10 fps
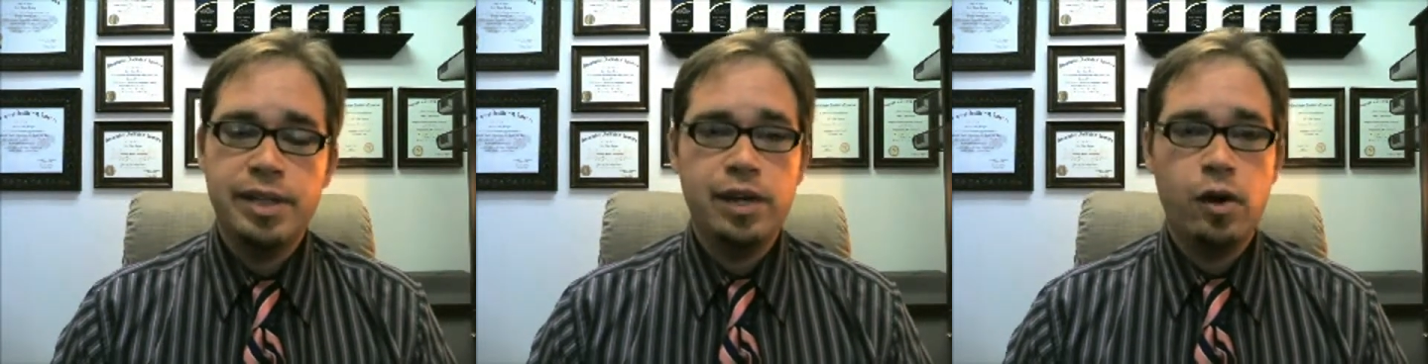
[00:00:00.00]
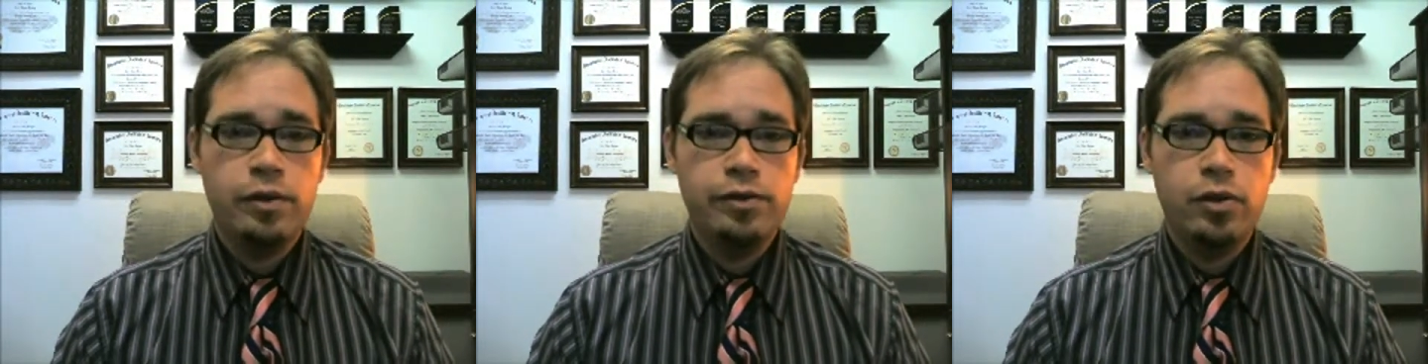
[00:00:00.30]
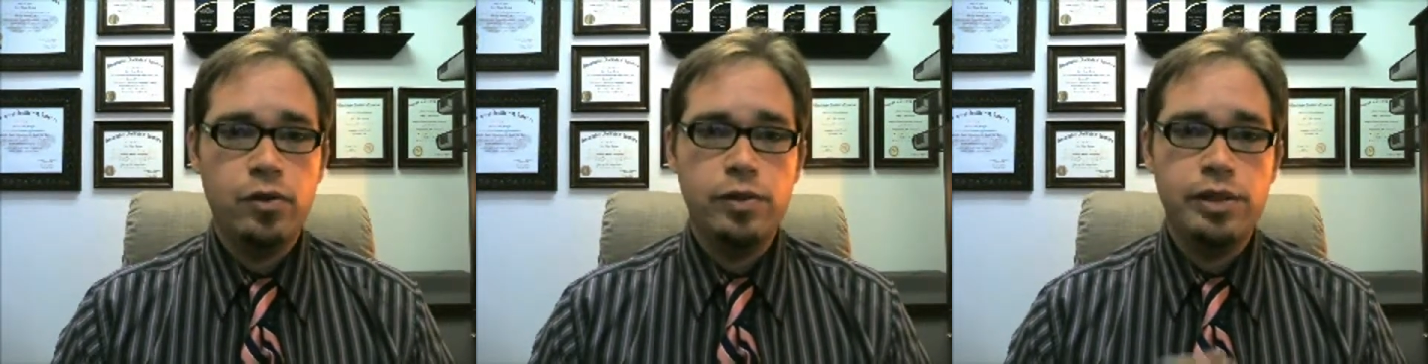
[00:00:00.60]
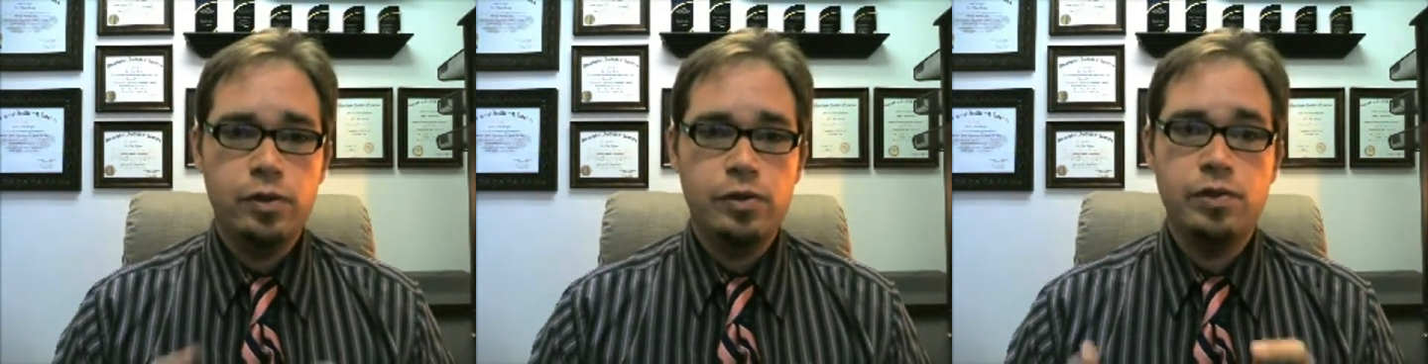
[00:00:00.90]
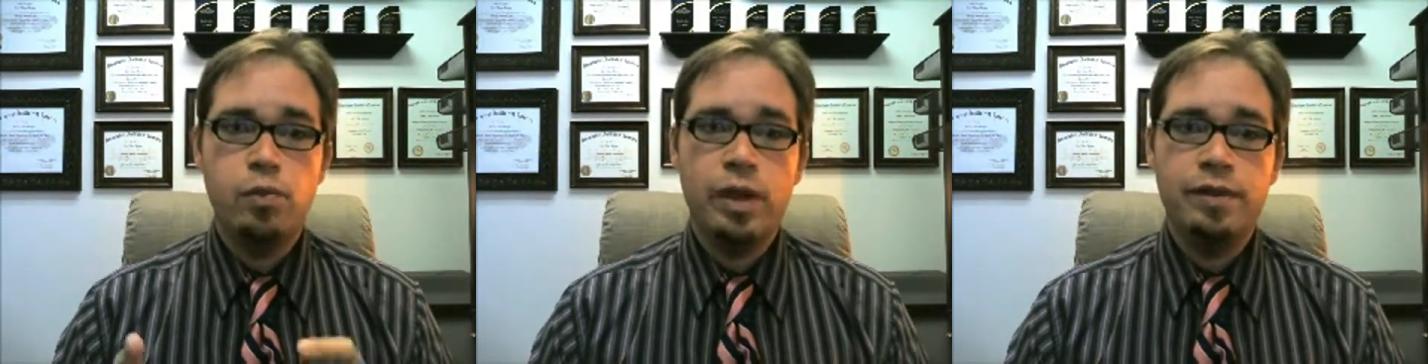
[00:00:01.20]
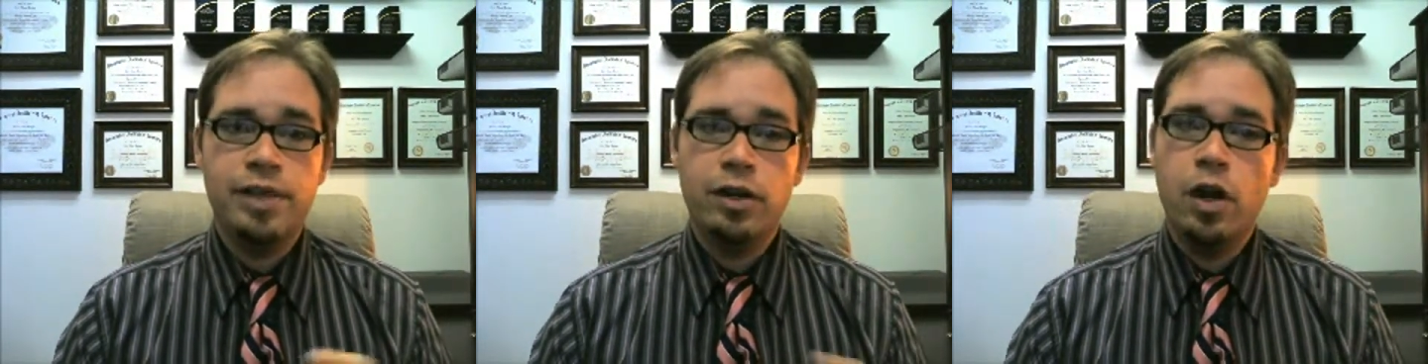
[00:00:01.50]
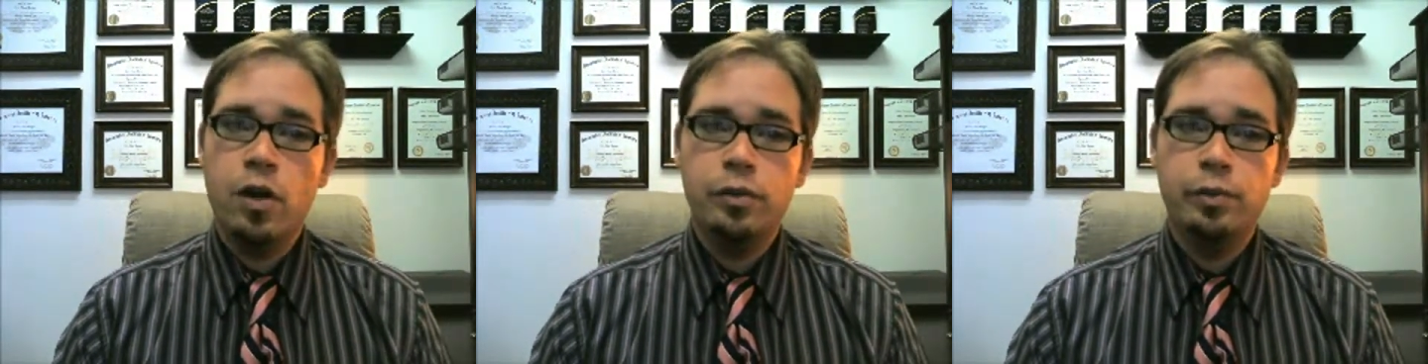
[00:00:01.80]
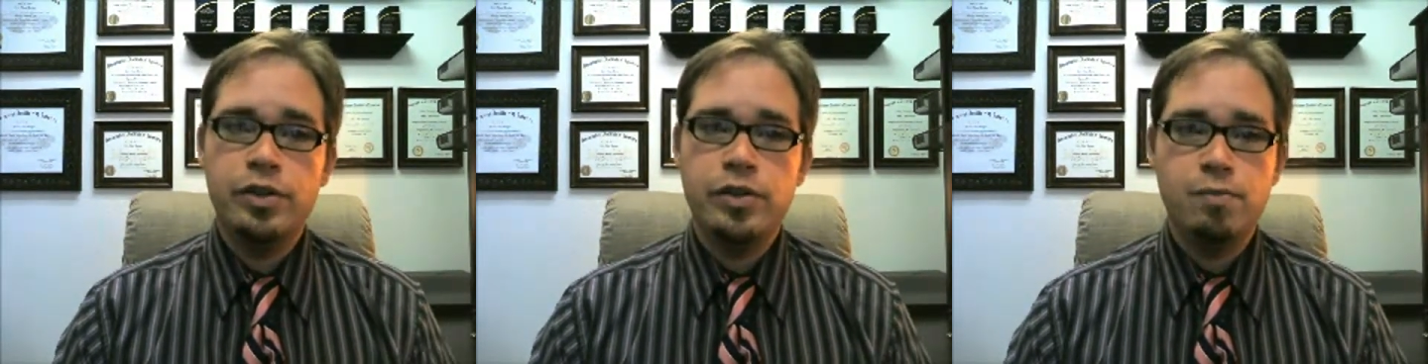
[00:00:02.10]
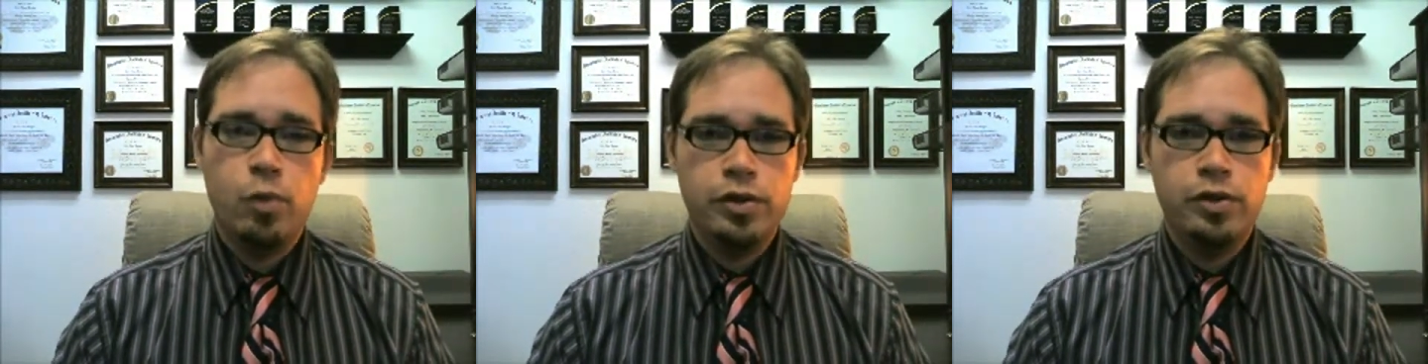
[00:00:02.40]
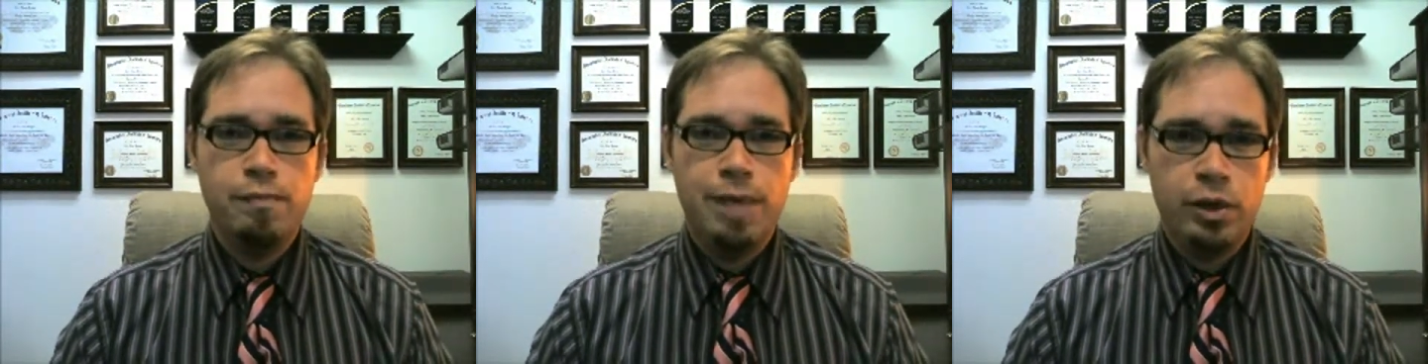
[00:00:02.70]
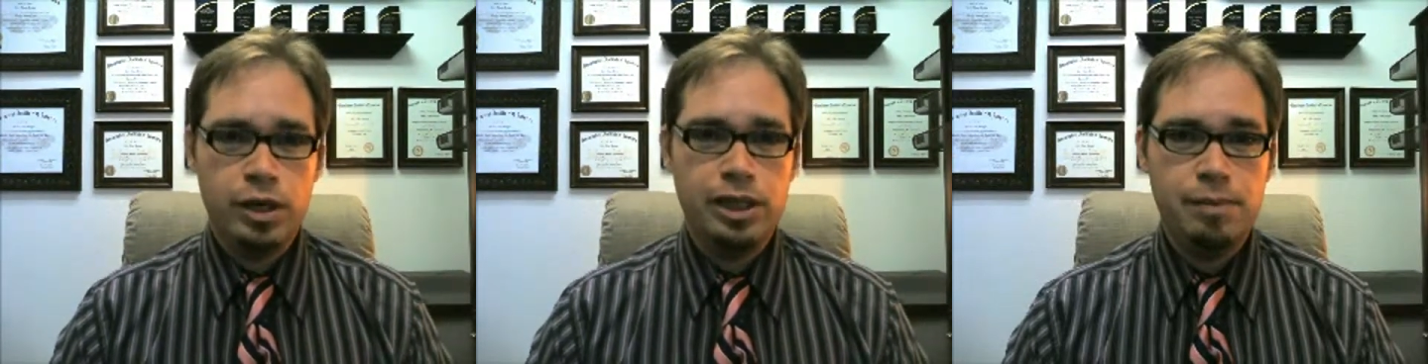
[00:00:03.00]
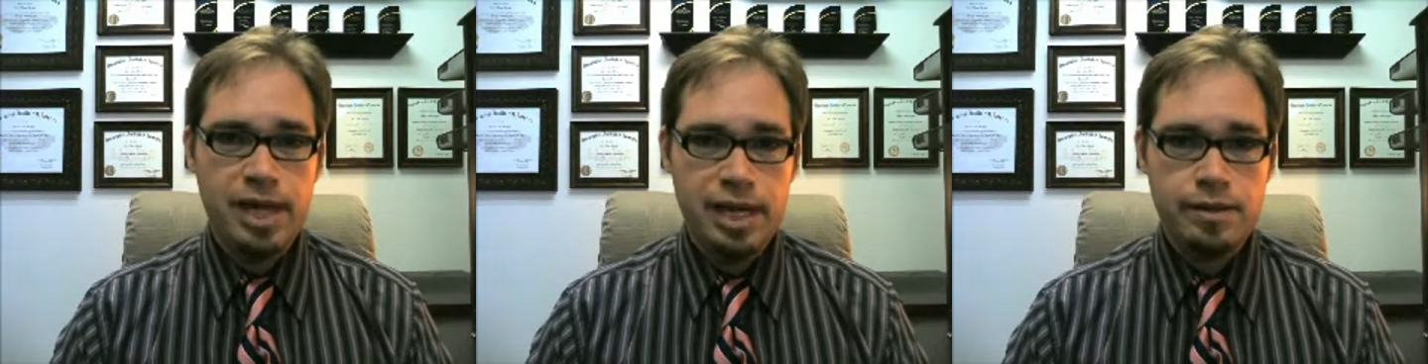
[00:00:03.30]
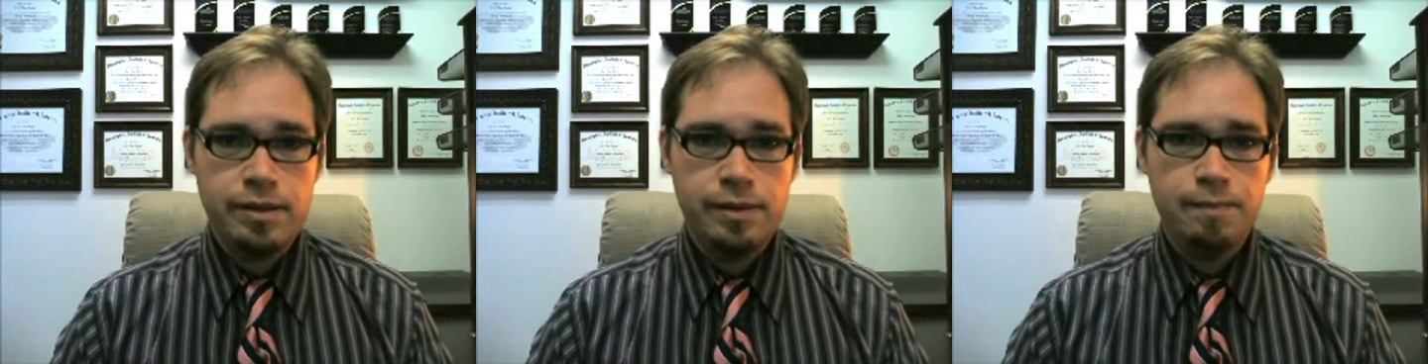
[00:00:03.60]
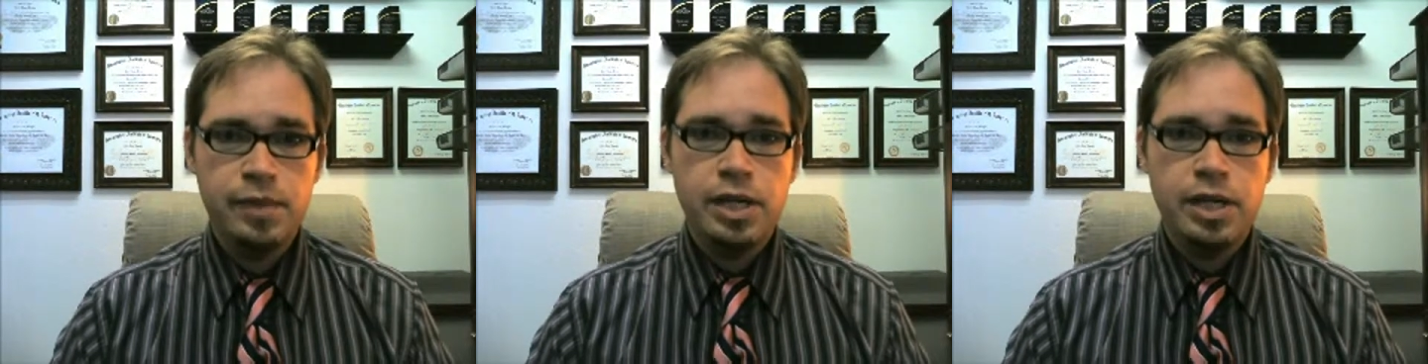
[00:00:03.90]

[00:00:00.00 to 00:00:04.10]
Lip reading: but they also use one of their own, which is more numerically based.